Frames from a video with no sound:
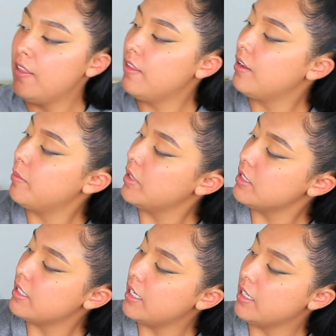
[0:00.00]
And then I'm
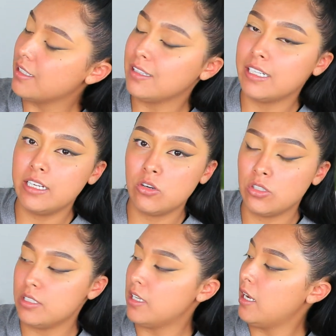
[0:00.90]
going to take Lilly
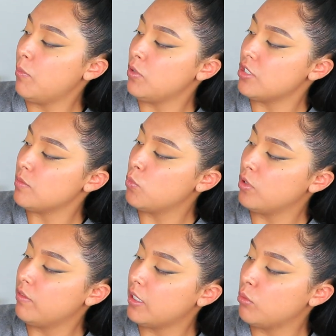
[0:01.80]
on top, which is
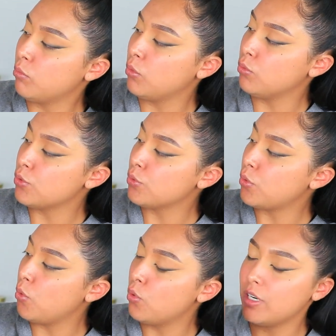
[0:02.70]
more of like a rose
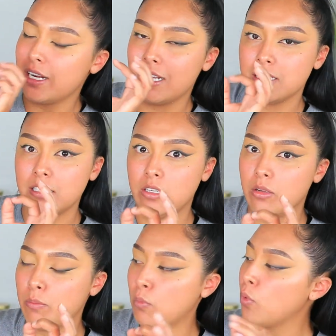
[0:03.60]
gold, and it has
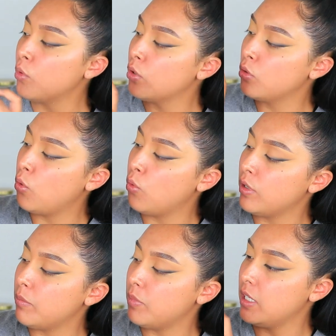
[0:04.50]
like more
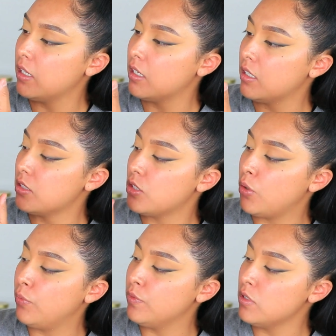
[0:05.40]
gold and pink
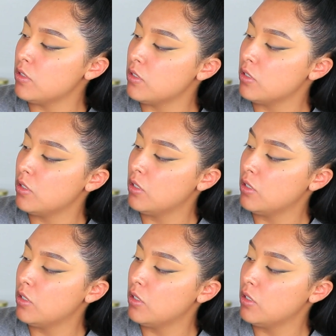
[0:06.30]
tones.